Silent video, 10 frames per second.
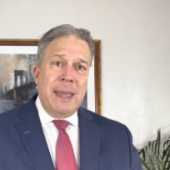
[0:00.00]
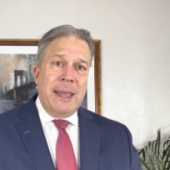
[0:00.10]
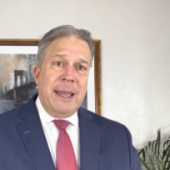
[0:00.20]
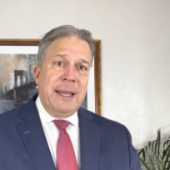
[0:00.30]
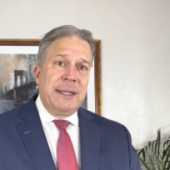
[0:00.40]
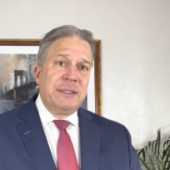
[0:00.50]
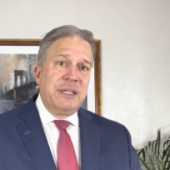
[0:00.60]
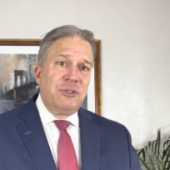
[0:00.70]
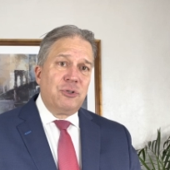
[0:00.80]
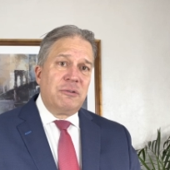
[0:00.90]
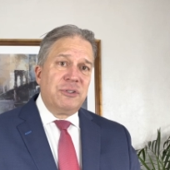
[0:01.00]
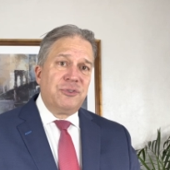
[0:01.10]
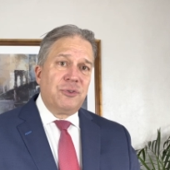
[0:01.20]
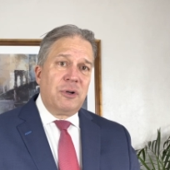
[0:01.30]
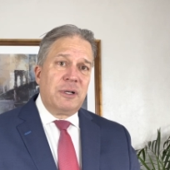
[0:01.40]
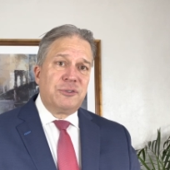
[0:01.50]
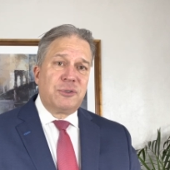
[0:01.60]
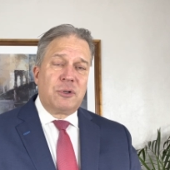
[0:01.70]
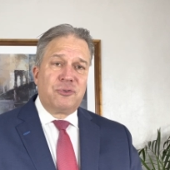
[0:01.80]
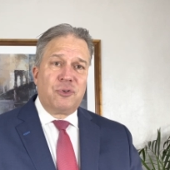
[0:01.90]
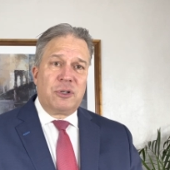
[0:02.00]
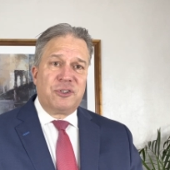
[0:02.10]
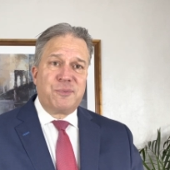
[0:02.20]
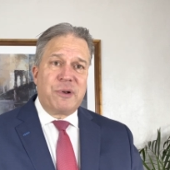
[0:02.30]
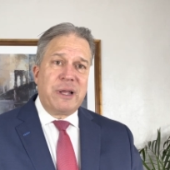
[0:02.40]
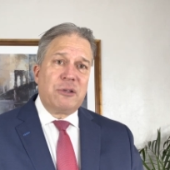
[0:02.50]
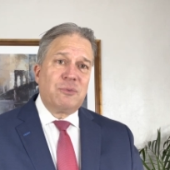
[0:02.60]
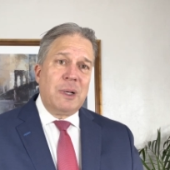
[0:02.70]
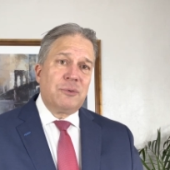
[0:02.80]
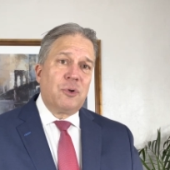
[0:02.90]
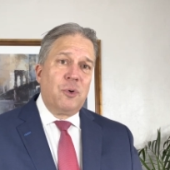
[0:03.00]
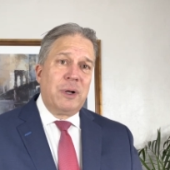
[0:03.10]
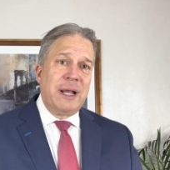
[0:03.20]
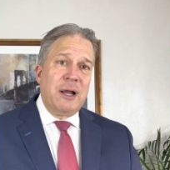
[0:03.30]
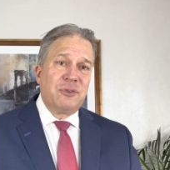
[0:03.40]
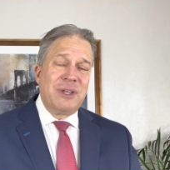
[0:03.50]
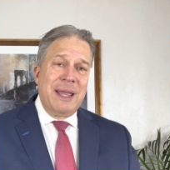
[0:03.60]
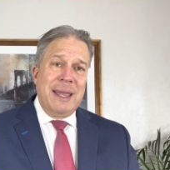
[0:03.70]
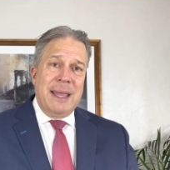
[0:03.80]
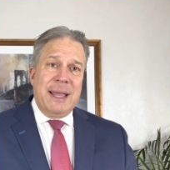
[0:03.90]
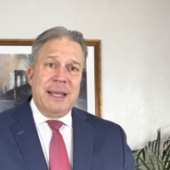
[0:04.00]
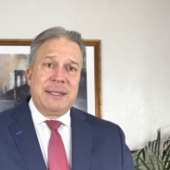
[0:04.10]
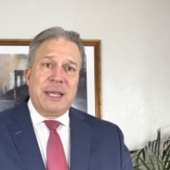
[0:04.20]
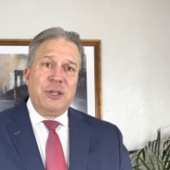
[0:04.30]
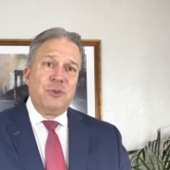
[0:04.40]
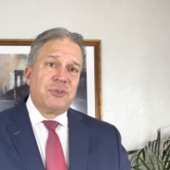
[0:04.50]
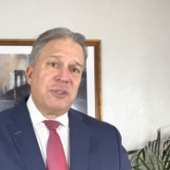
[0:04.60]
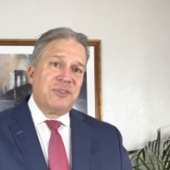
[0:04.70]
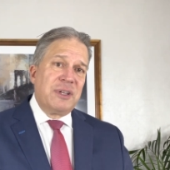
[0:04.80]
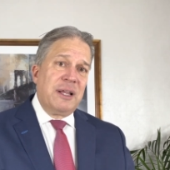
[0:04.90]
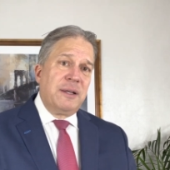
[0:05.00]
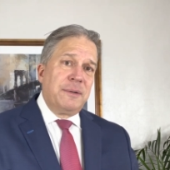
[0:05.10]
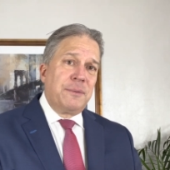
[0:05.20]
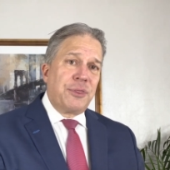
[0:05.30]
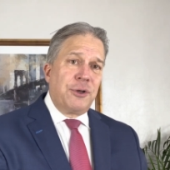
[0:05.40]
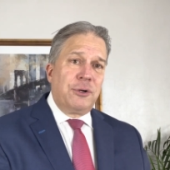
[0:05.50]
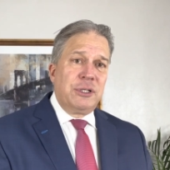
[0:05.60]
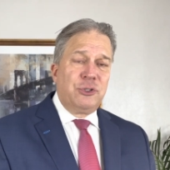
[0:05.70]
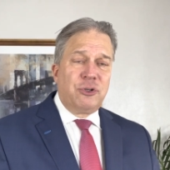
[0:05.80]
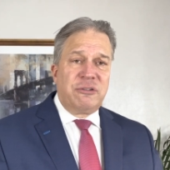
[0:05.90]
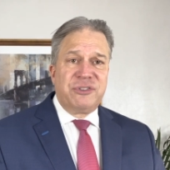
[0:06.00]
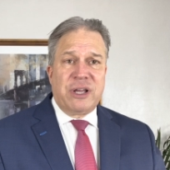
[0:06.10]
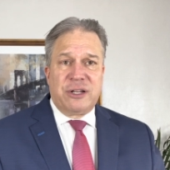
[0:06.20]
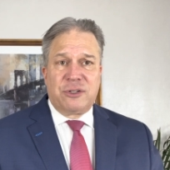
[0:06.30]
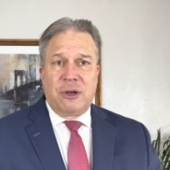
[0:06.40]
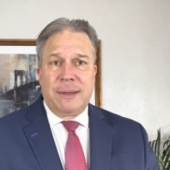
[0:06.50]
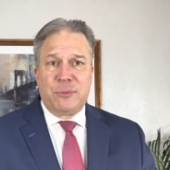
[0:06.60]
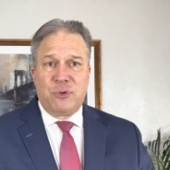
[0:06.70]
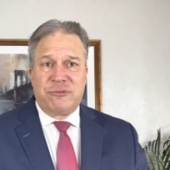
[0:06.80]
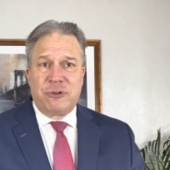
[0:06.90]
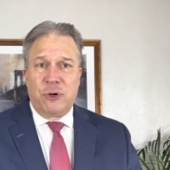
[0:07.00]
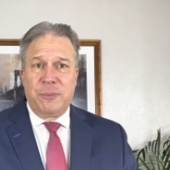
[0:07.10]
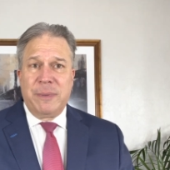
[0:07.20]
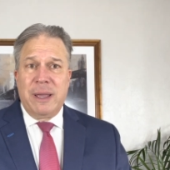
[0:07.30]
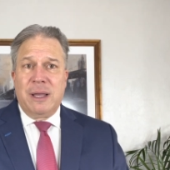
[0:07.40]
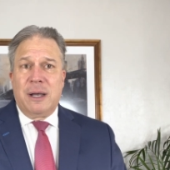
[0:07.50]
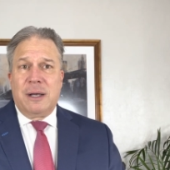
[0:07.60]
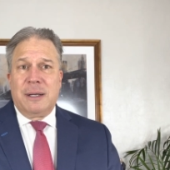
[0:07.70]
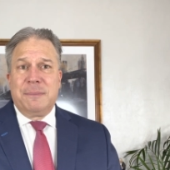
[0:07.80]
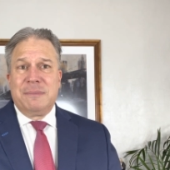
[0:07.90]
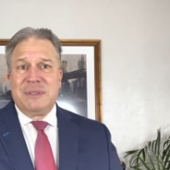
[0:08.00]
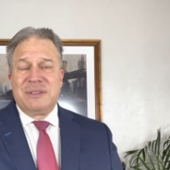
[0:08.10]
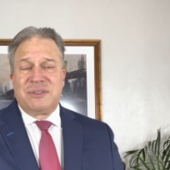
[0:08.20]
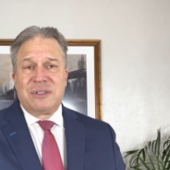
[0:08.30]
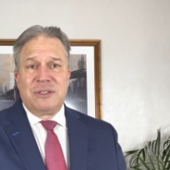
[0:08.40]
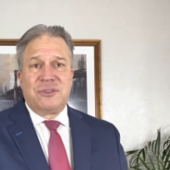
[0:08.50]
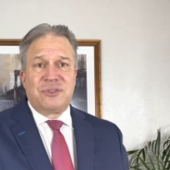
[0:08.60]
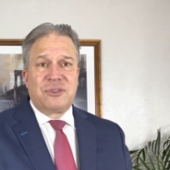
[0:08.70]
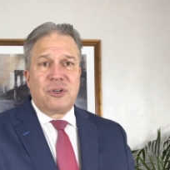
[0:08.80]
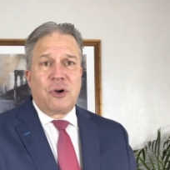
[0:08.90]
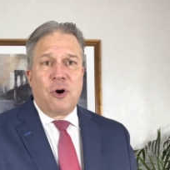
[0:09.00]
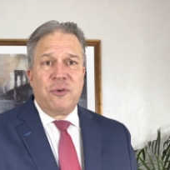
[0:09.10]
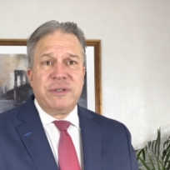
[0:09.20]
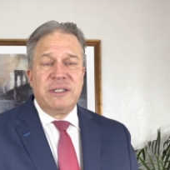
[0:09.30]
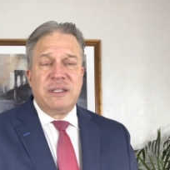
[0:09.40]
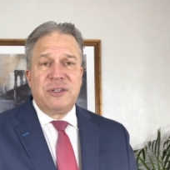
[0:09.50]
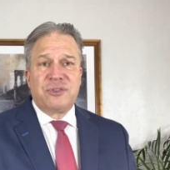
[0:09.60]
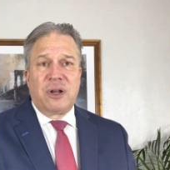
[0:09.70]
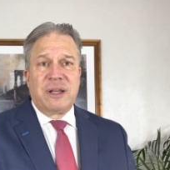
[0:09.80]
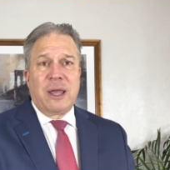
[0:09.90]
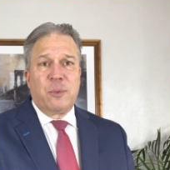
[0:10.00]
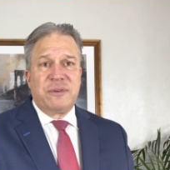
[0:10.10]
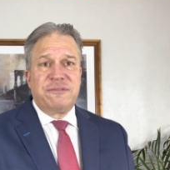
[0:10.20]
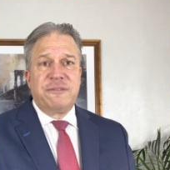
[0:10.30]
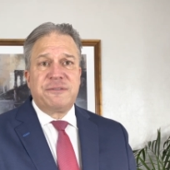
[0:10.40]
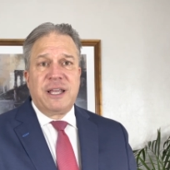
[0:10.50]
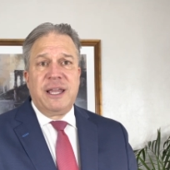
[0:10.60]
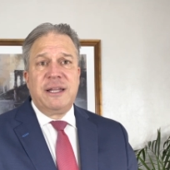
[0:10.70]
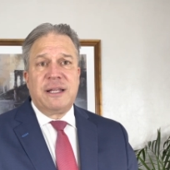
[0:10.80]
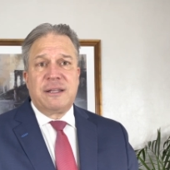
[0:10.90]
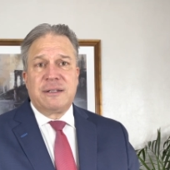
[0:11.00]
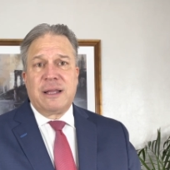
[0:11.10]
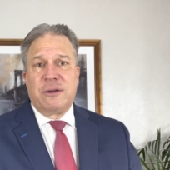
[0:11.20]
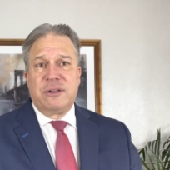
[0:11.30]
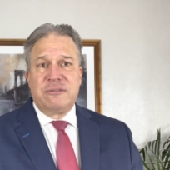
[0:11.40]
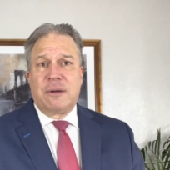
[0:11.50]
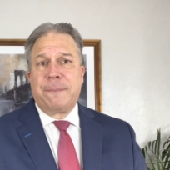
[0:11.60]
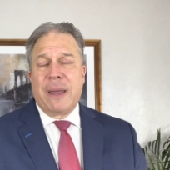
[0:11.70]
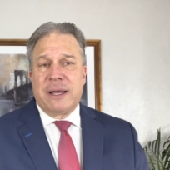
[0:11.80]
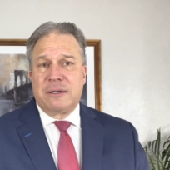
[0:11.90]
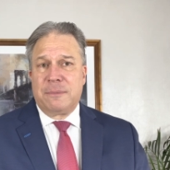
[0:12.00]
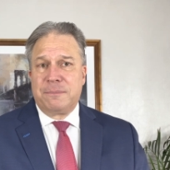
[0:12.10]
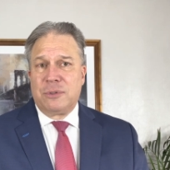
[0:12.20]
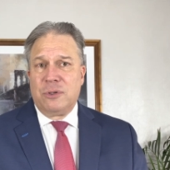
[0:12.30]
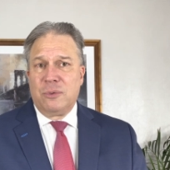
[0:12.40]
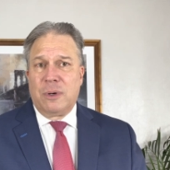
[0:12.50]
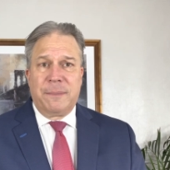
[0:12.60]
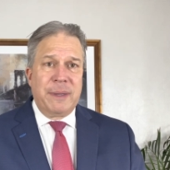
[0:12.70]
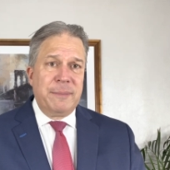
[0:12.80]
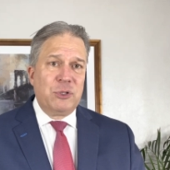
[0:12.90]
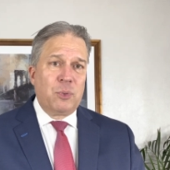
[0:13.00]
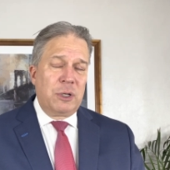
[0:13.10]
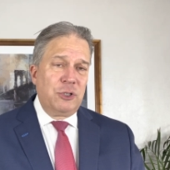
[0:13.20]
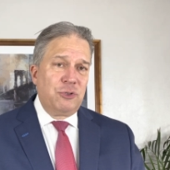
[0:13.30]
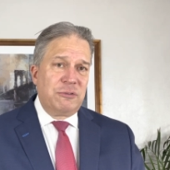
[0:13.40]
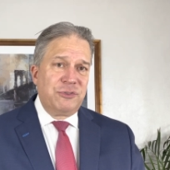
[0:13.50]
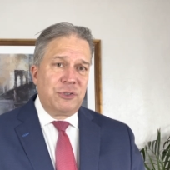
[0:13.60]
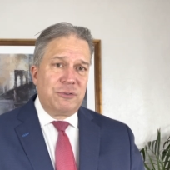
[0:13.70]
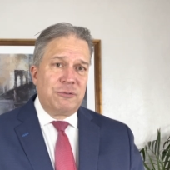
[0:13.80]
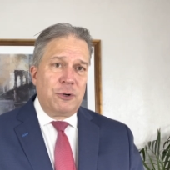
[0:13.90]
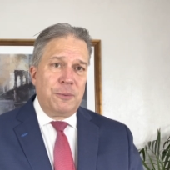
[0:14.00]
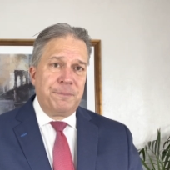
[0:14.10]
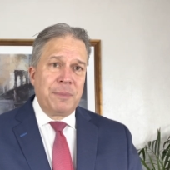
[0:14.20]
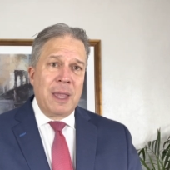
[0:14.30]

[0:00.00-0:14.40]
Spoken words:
and the juries are sort of spread out throughout the courthouse. And they used to send 30 jurors at a time to a room. Since COVID, they started out with 15. I think now they're back up to maybe 20 jurors in a room,